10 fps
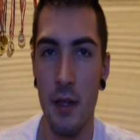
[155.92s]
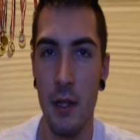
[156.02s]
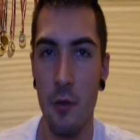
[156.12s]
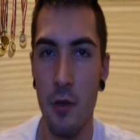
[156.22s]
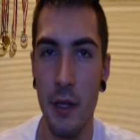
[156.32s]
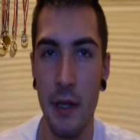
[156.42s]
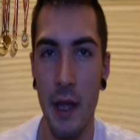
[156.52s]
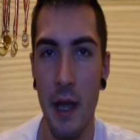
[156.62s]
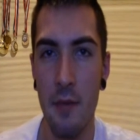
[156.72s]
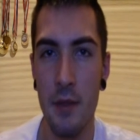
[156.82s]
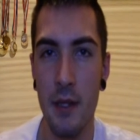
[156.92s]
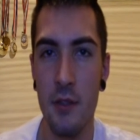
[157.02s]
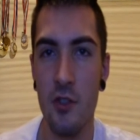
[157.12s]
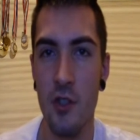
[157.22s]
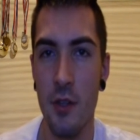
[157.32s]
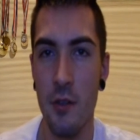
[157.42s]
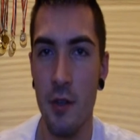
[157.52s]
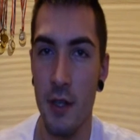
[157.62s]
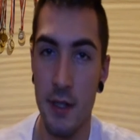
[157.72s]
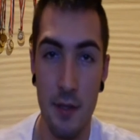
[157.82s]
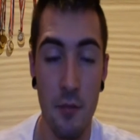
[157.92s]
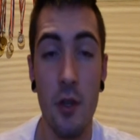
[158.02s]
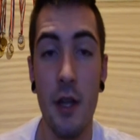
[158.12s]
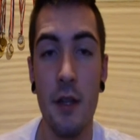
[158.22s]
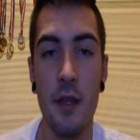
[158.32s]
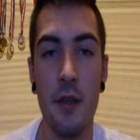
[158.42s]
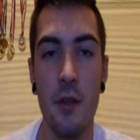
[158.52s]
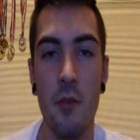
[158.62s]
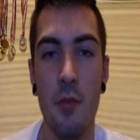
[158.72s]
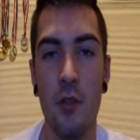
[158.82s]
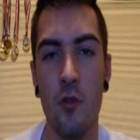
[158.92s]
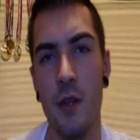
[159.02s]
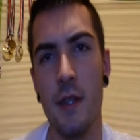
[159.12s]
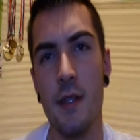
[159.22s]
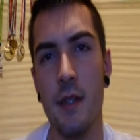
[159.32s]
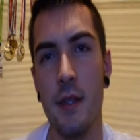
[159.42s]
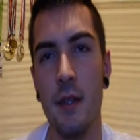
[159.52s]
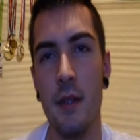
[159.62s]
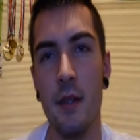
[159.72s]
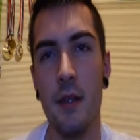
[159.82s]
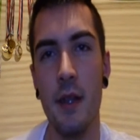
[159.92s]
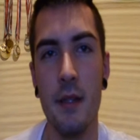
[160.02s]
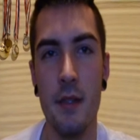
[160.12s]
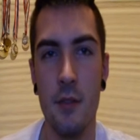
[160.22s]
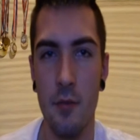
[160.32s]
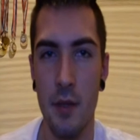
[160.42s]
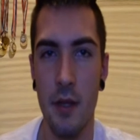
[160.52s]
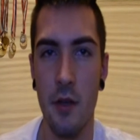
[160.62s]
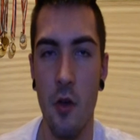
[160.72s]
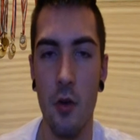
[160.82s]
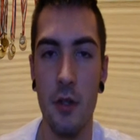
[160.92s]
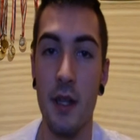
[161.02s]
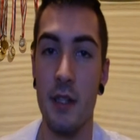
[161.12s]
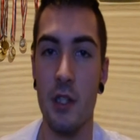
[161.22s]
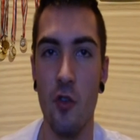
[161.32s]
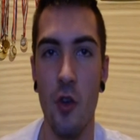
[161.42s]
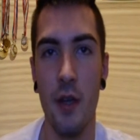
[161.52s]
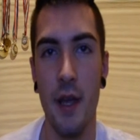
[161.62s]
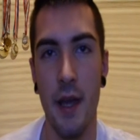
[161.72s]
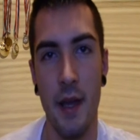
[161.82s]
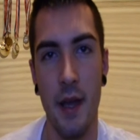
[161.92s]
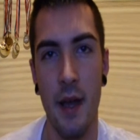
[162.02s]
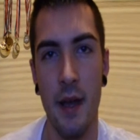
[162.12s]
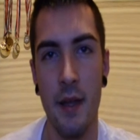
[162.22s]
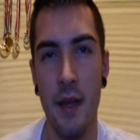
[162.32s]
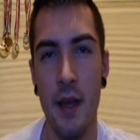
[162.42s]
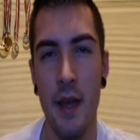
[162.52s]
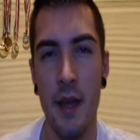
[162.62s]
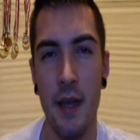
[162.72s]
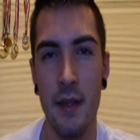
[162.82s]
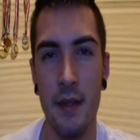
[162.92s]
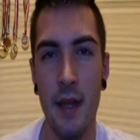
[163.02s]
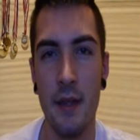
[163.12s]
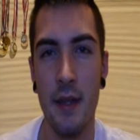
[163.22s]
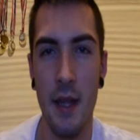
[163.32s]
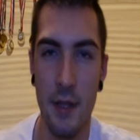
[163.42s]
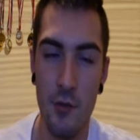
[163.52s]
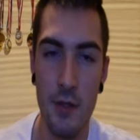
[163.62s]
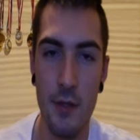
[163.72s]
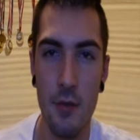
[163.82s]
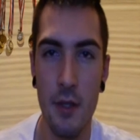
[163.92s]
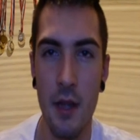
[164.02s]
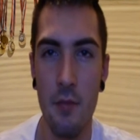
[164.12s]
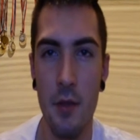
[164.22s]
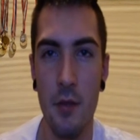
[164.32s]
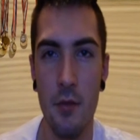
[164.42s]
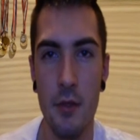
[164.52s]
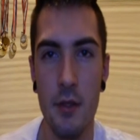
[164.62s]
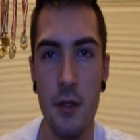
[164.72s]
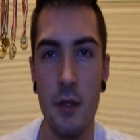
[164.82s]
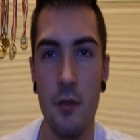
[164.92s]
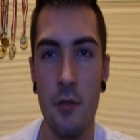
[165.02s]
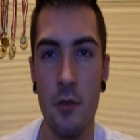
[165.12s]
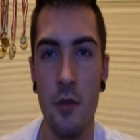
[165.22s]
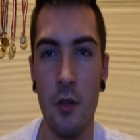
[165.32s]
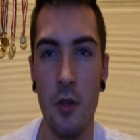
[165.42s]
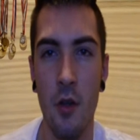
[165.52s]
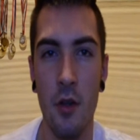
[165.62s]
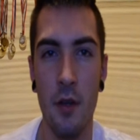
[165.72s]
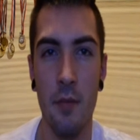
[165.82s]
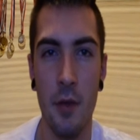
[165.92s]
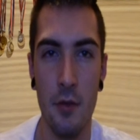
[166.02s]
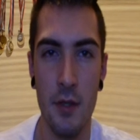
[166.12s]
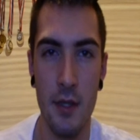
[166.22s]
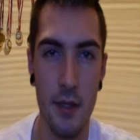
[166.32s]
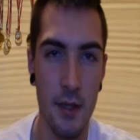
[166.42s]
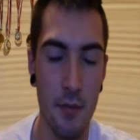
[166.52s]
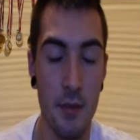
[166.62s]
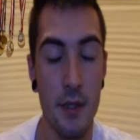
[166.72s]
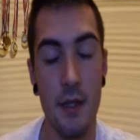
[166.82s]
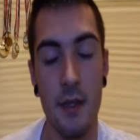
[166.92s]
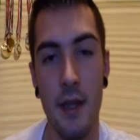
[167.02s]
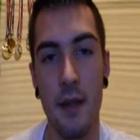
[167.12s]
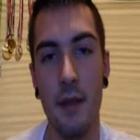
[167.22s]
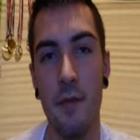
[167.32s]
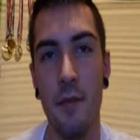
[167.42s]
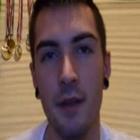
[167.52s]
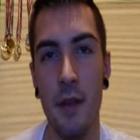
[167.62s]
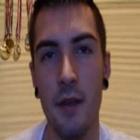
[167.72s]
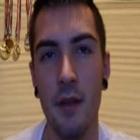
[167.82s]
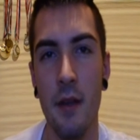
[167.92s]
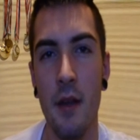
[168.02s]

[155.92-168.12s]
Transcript: The work aimed at genuinely simulating human reasoning tends to be called a strong AI, in that any result can be used to not only build systems that think,